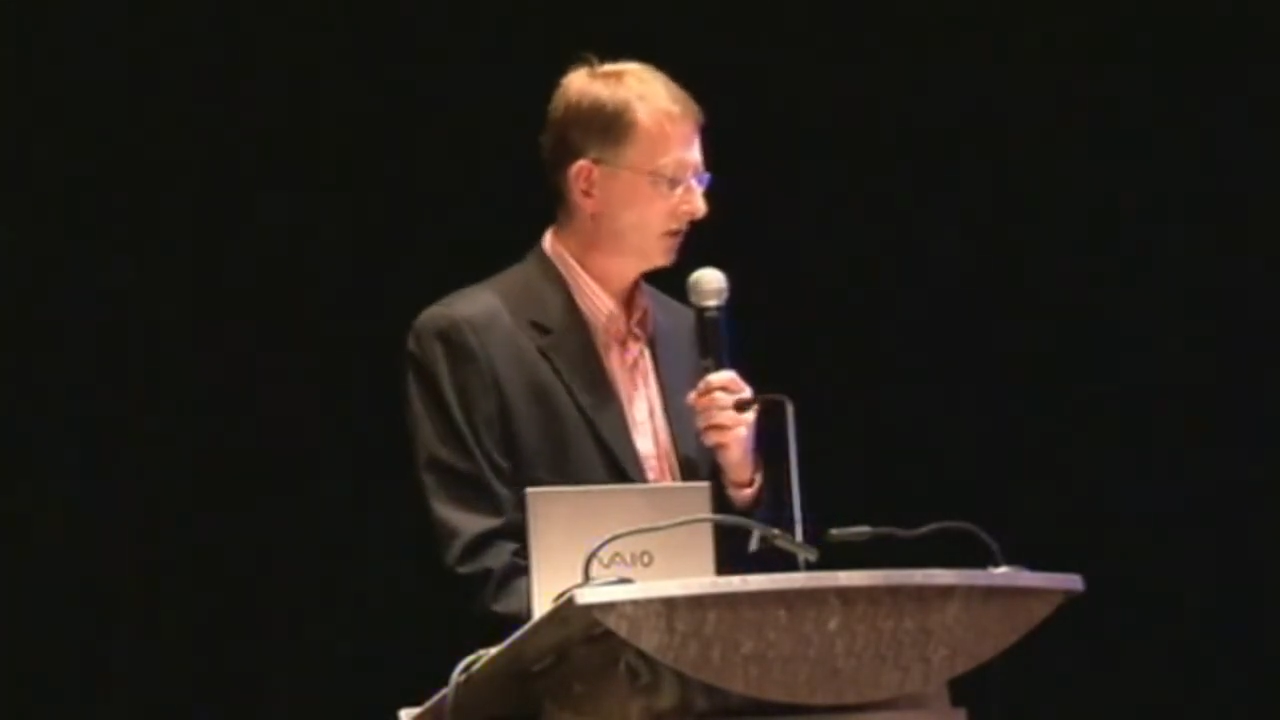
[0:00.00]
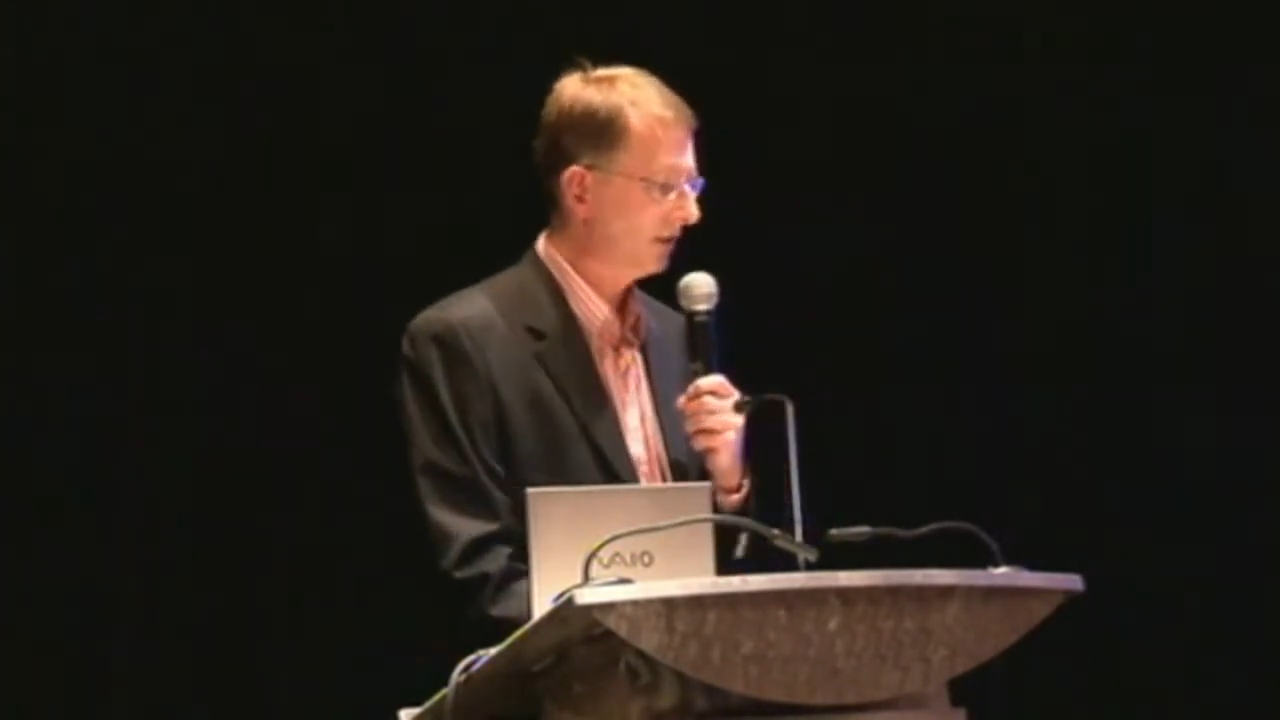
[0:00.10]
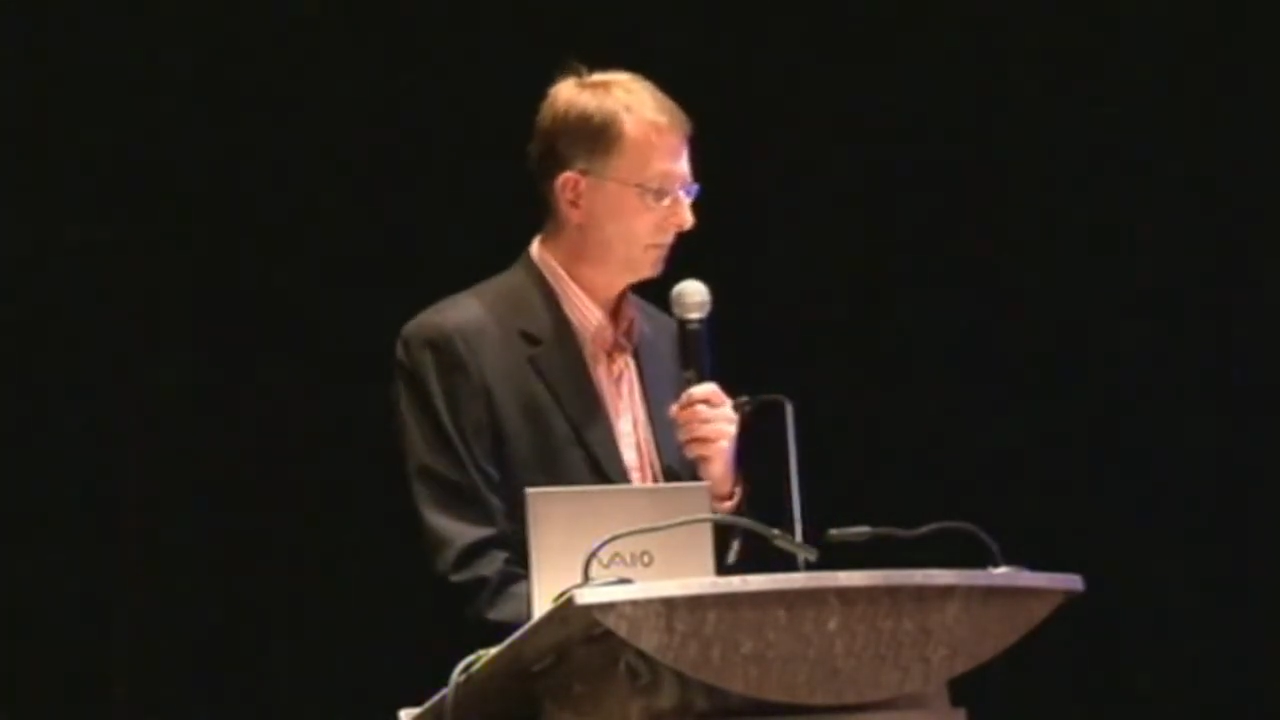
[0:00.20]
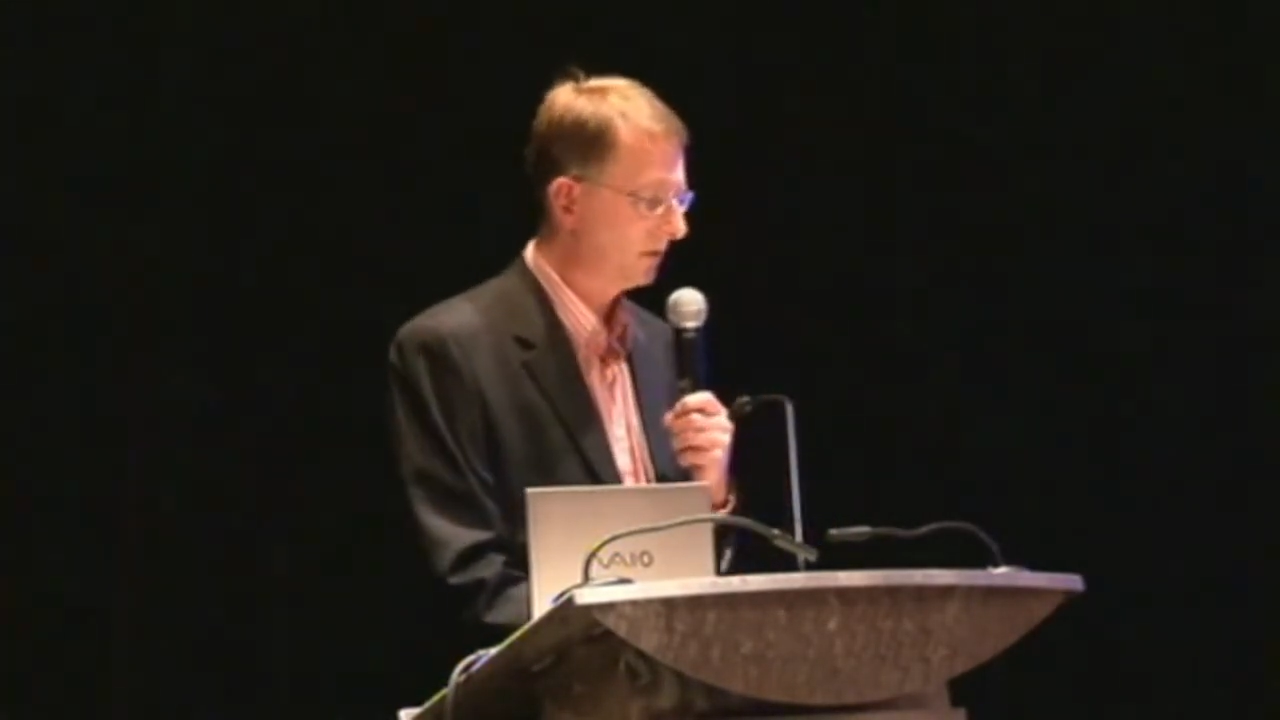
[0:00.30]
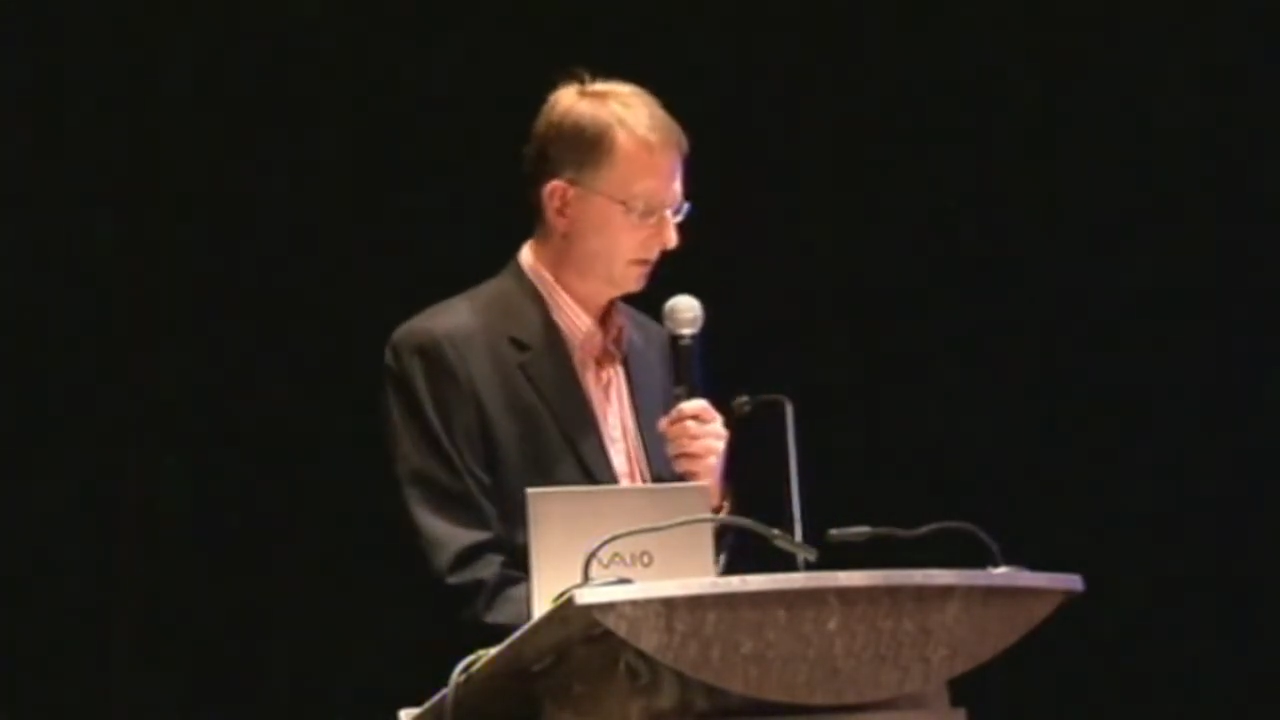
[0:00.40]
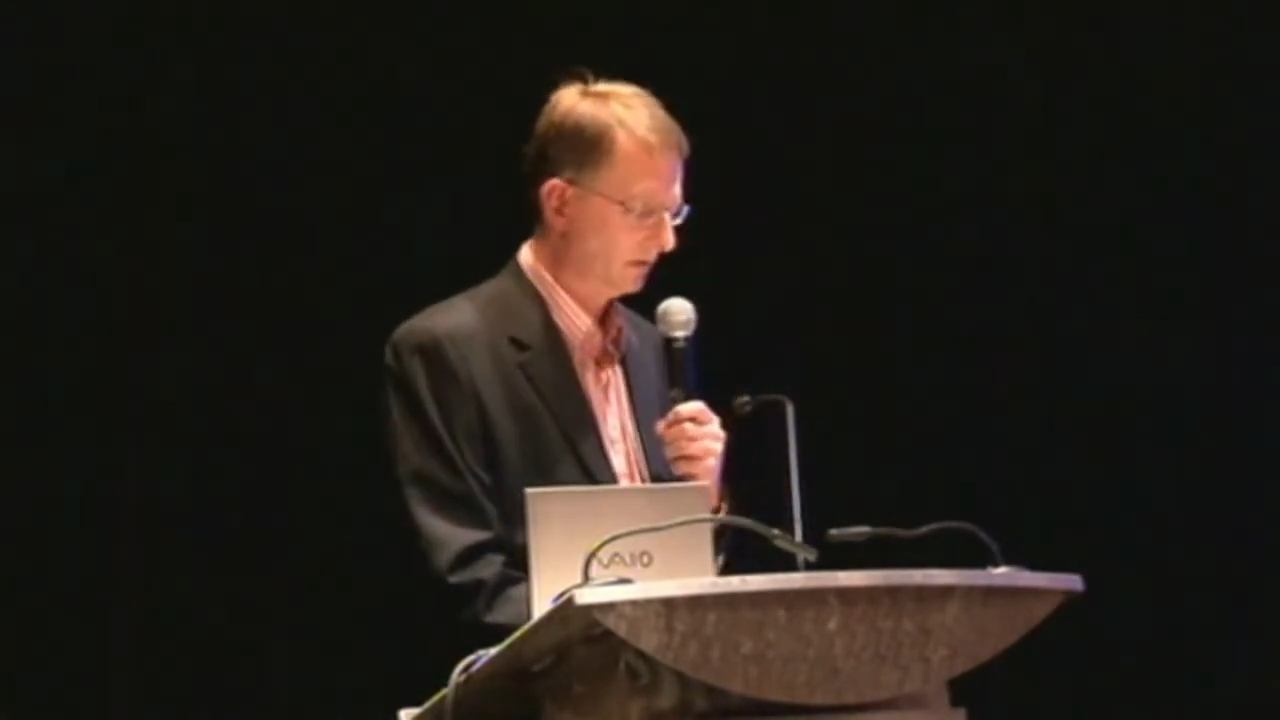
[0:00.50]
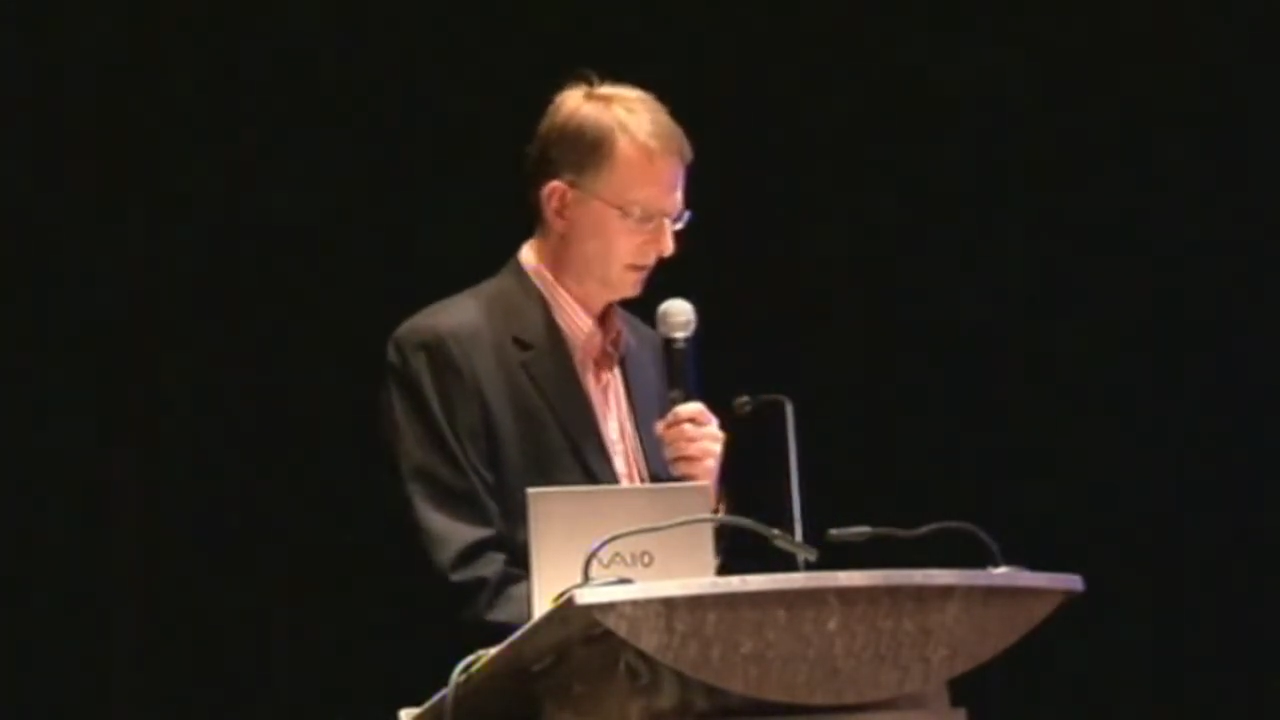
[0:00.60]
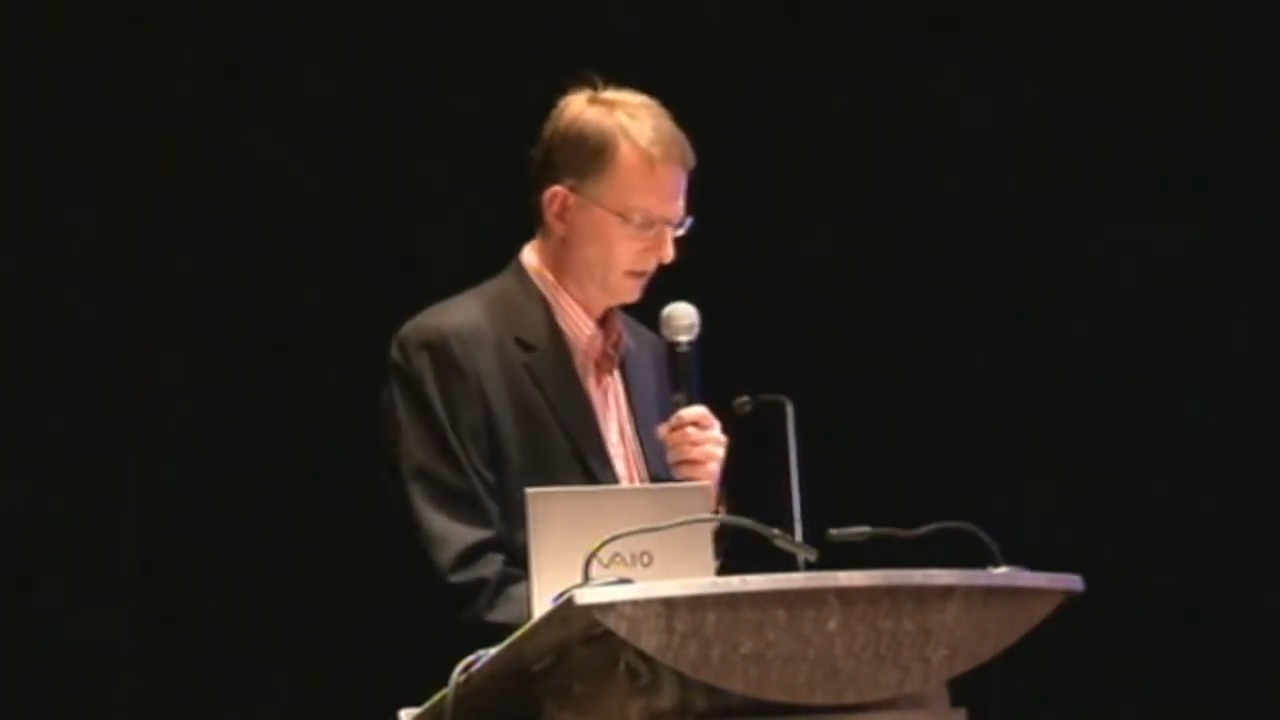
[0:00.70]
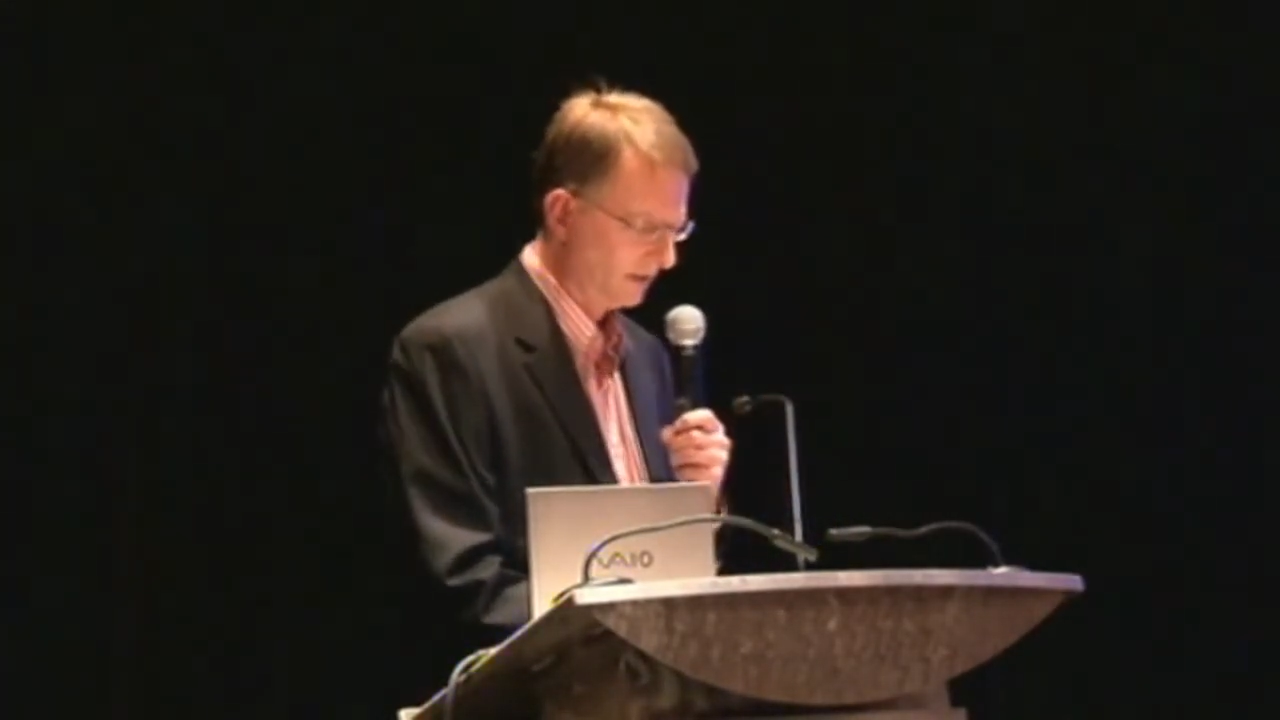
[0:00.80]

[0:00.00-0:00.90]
exception.